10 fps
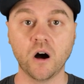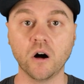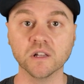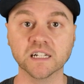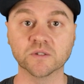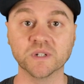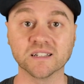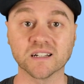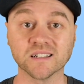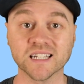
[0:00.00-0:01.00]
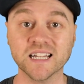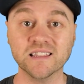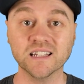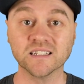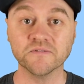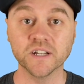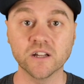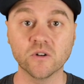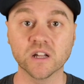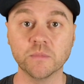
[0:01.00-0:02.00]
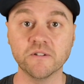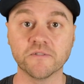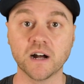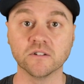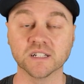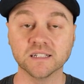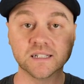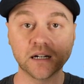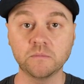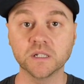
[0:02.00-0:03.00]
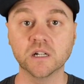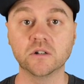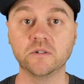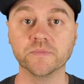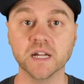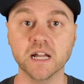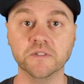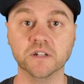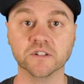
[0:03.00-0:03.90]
all links we discuss in this video can be found down below in the